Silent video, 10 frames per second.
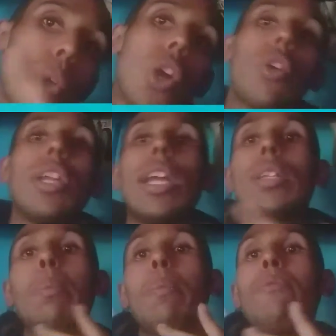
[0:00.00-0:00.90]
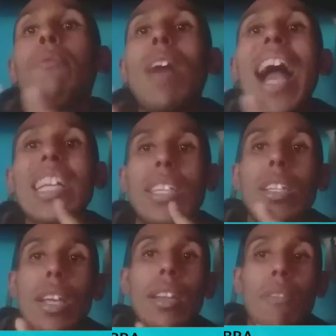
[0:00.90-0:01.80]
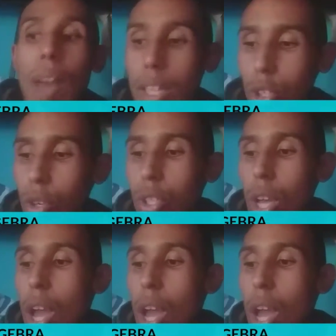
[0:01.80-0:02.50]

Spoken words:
coordinate axes in the vectors.